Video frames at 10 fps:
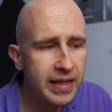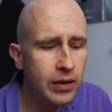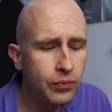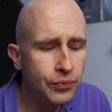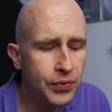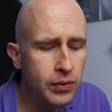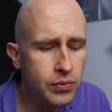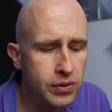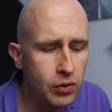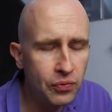Now, for
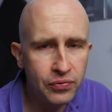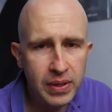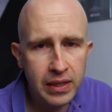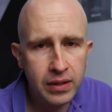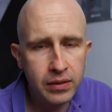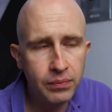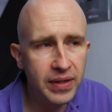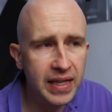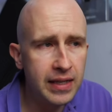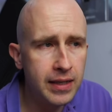those not familiar,
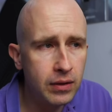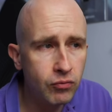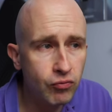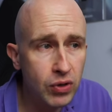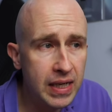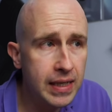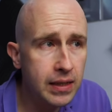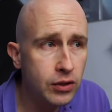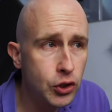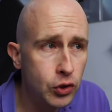they
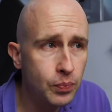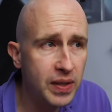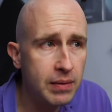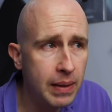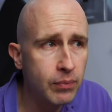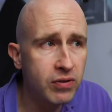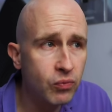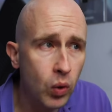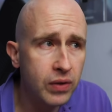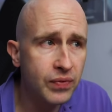really should be a member
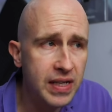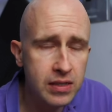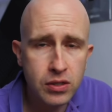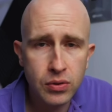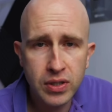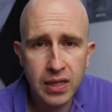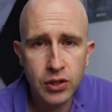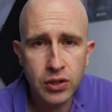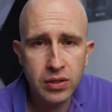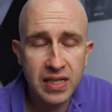of one of these
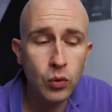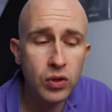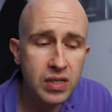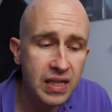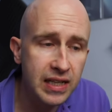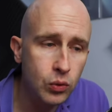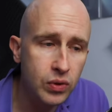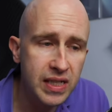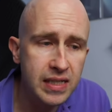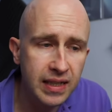associations in order to get
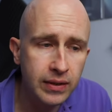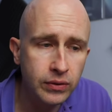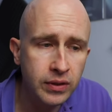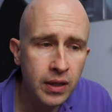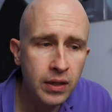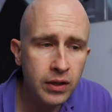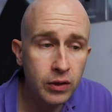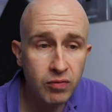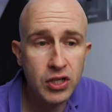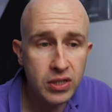your details,
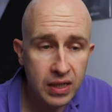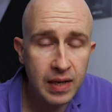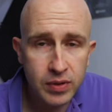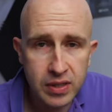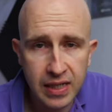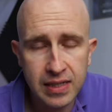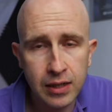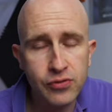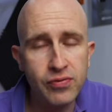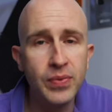the registered keeper's
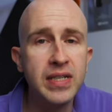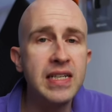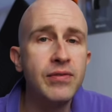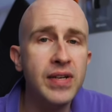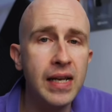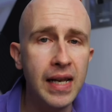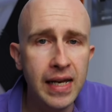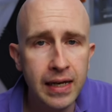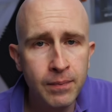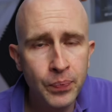details from the
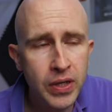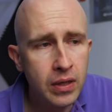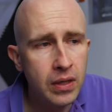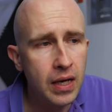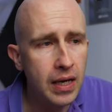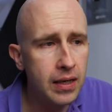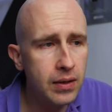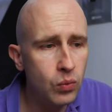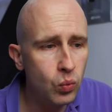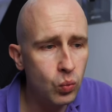DVLA,
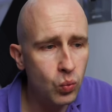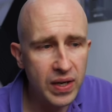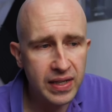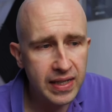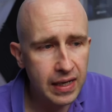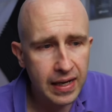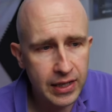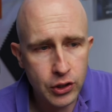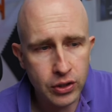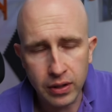when they
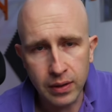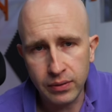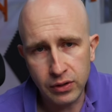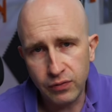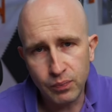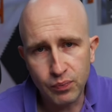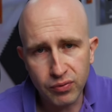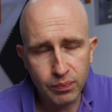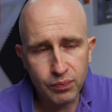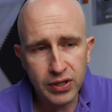allege that you've
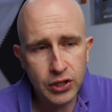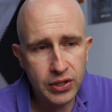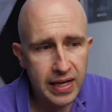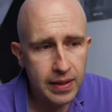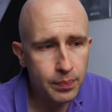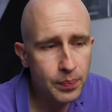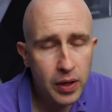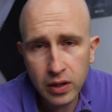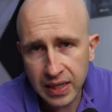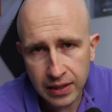breached their
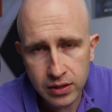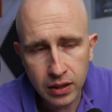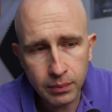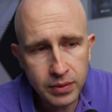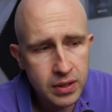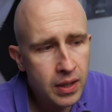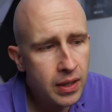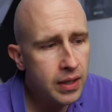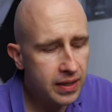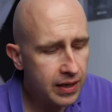parking terms.
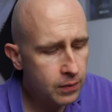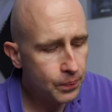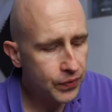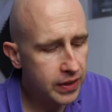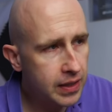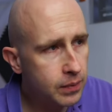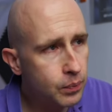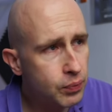Now, the